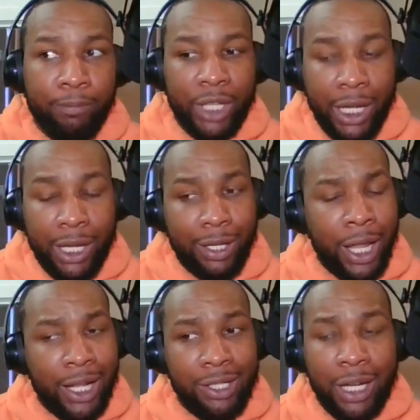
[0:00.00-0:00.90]
And
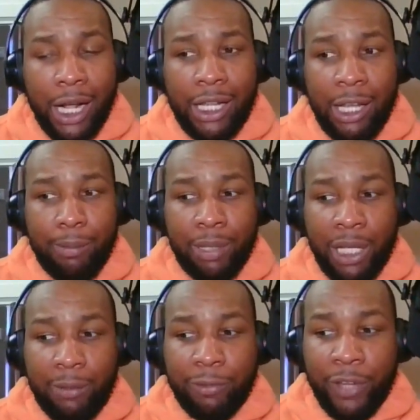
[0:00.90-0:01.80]
like I said, I can't
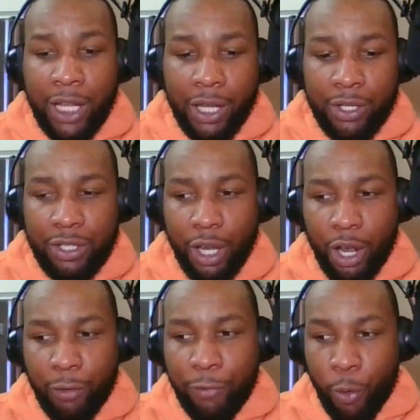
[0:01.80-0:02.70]
blame fans
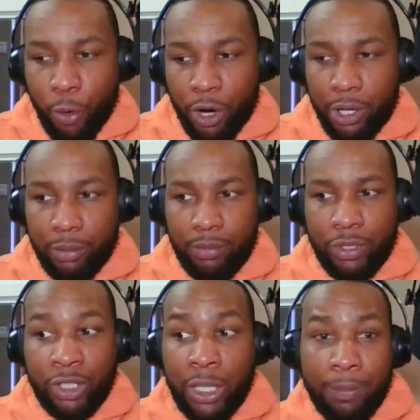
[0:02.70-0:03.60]
for
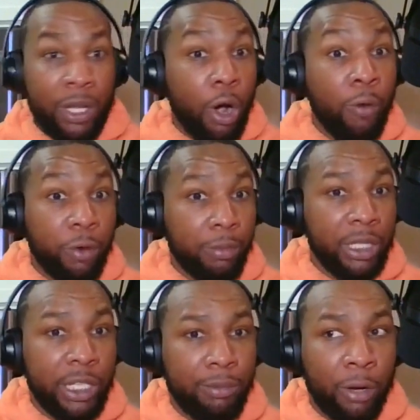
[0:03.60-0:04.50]
skipping over
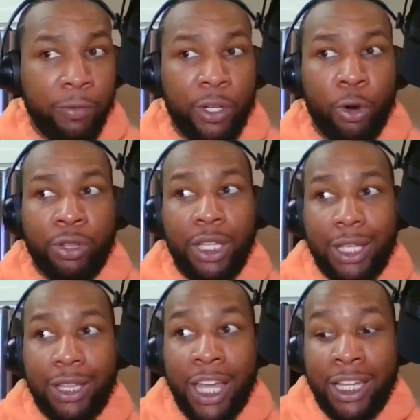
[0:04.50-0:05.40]
Maalik Murphy or
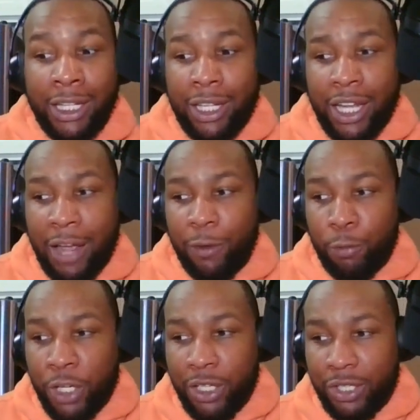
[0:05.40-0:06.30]
thinking that he didn't have a
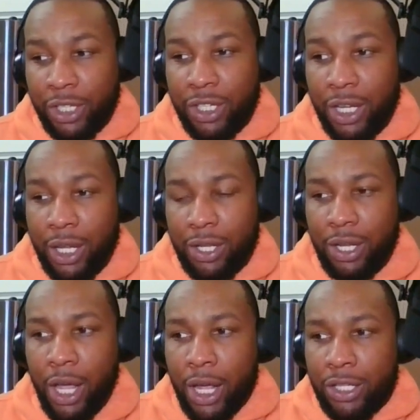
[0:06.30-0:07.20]
realistic chance
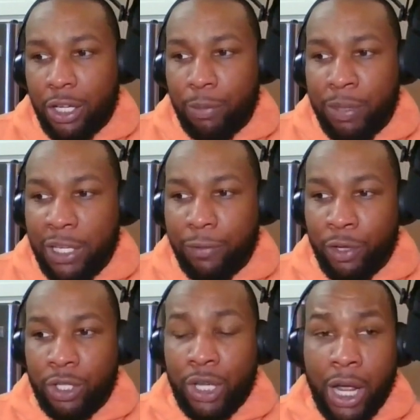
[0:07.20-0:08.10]
to compete for
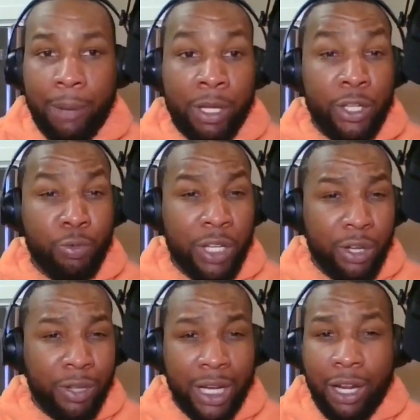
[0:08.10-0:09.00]
the job, because we
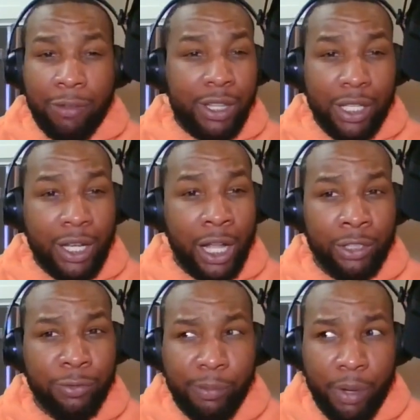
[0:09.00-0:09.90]
know that everything in college
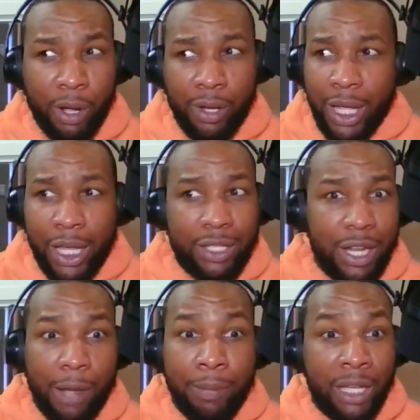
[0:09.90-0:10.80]
football is
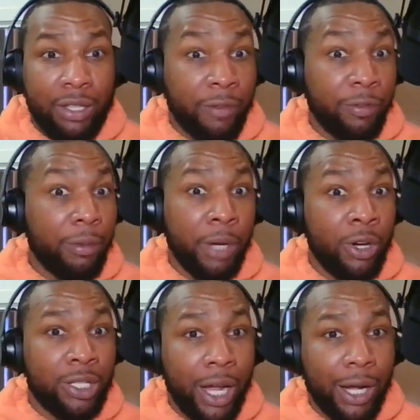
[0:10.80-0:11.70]
not based off of a
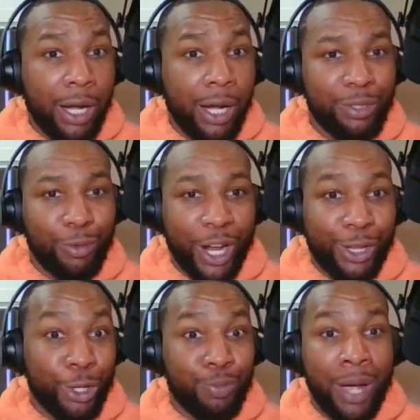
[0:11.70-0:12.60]
meritocracy, right?
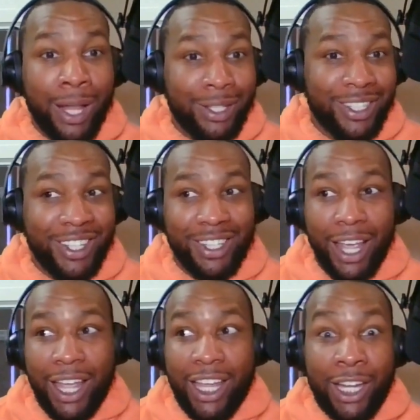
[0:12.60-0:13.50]
There's politics
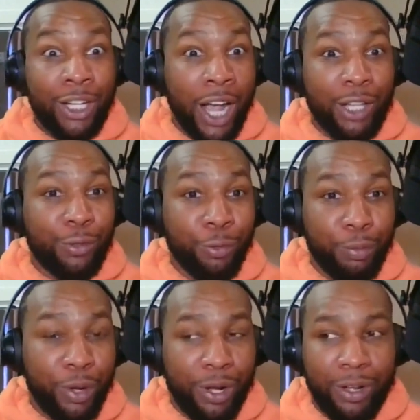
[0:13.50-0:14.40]
in college
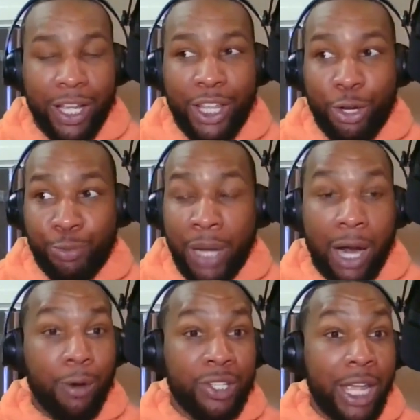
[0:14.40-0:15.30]
football, and there's
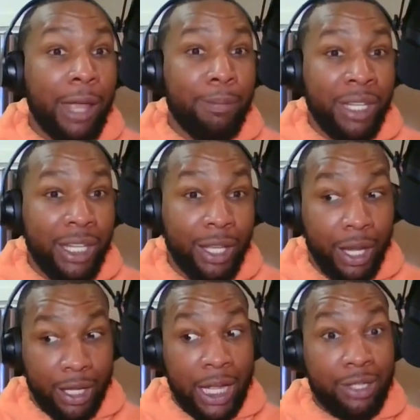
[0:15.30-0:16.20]
powers at be
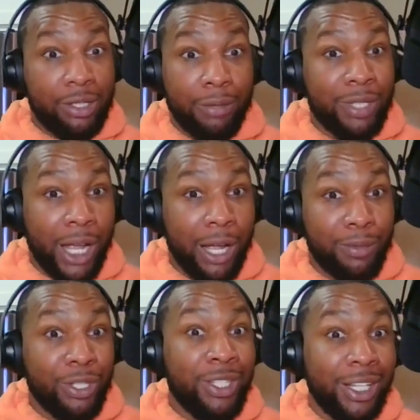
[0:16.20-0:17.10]
that
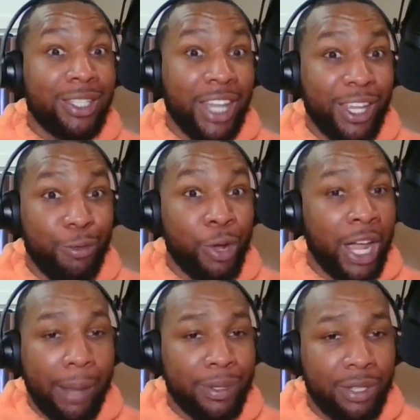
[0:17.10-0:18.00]
sometimes dictate what
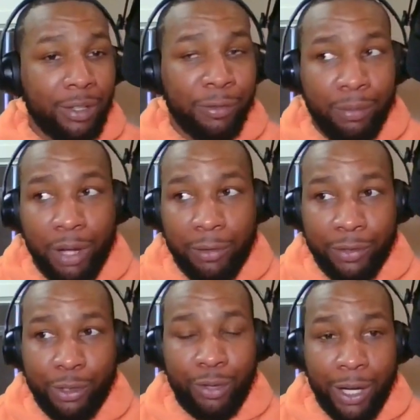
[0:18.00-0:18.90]
happens on the football
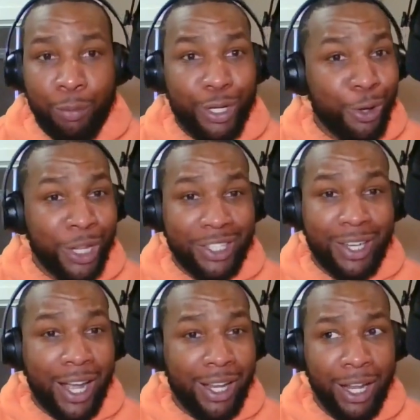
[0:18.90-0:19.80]
field, right? We know that's
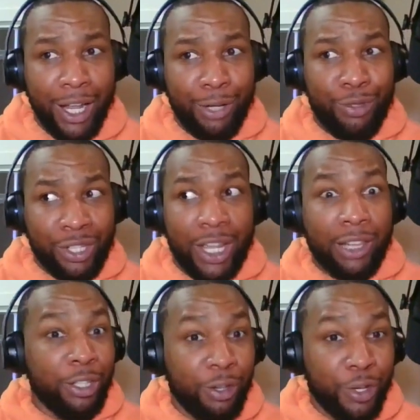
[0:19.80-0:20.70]
not just at
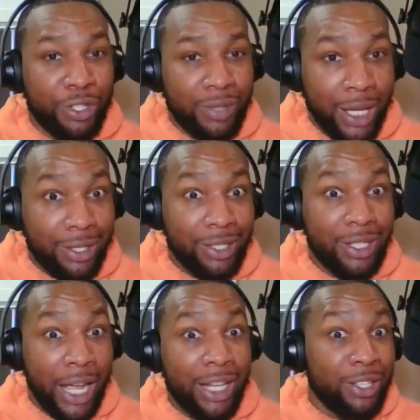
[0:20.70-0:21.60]
the University of Texas.
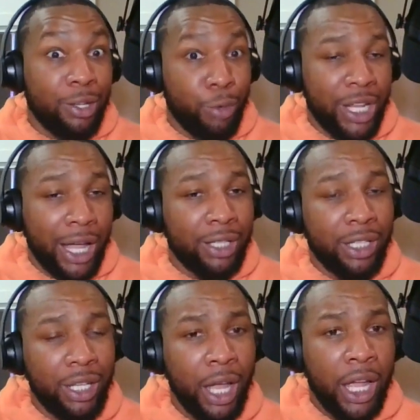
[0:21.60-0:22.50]
That is the
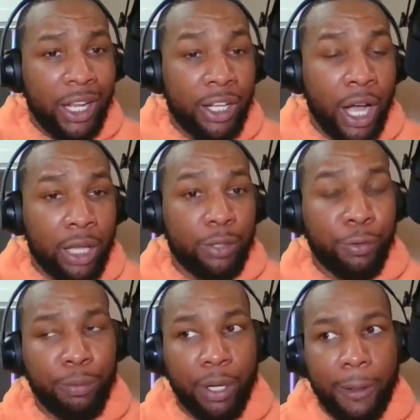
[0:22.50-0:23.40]
reality in college
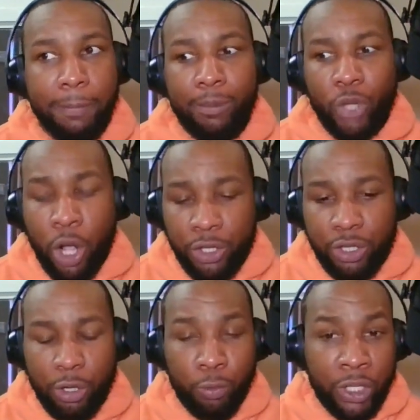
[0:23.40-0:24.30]
football.
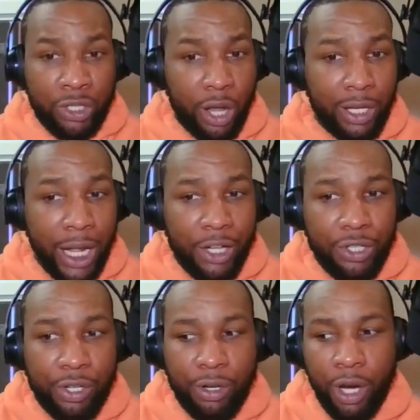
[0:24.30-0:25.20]
Also, we saw last
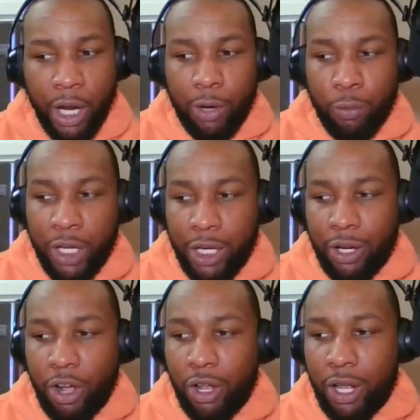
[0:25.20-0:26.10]
year when
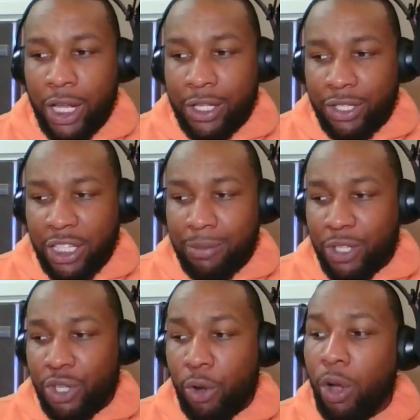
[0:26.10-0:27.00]
it seemed
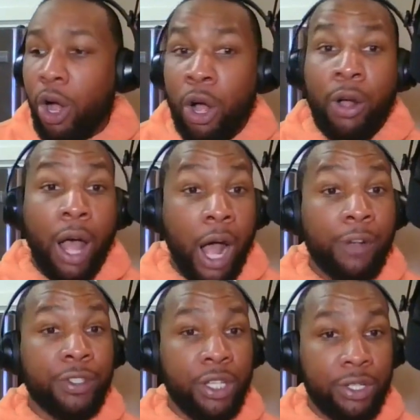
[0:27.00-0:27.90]
as though all
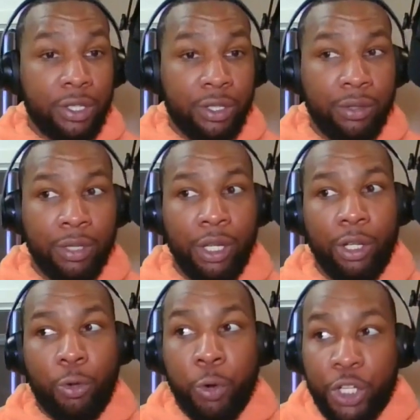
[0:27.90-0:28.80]
offseason,
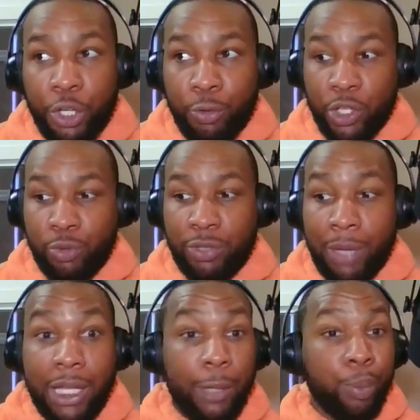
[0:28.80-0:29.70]
Quinn Ewers was
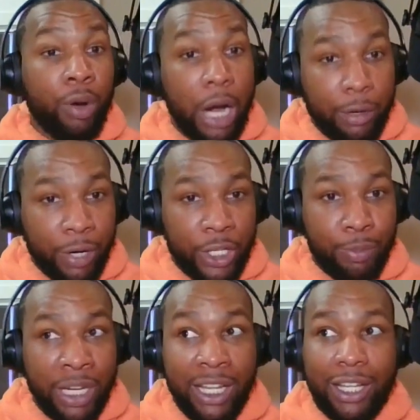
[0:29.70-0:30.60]
making progress,
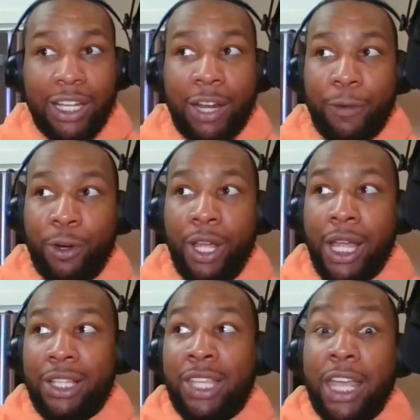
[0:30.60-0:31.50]
but he could never
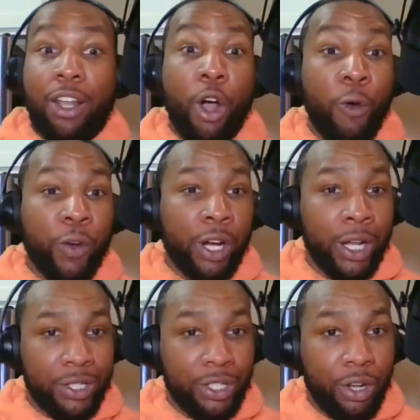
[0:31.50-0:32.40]
take over
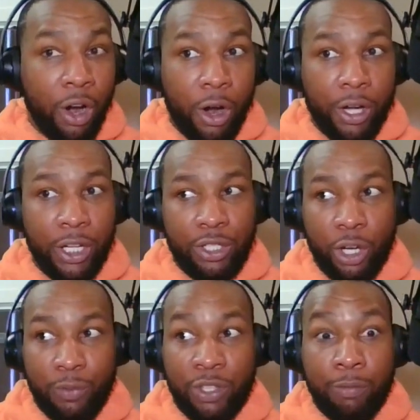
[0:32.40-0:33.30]
Hudson Card in
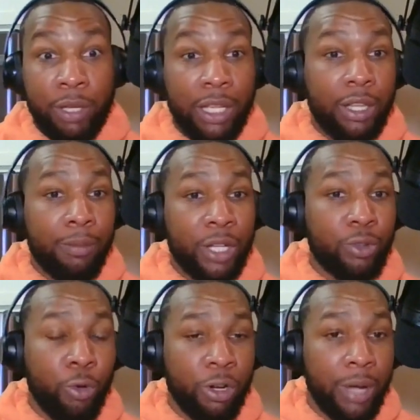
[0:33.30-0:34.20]
terms of being the best
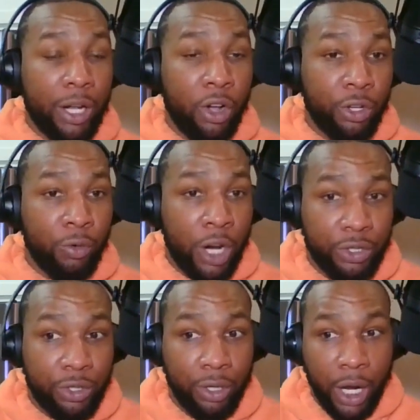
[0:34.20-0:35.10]
quarterback on the
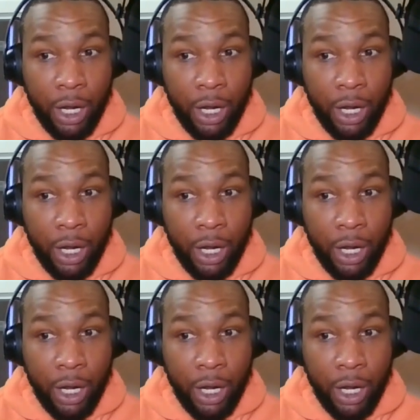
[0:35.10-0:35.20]
roster.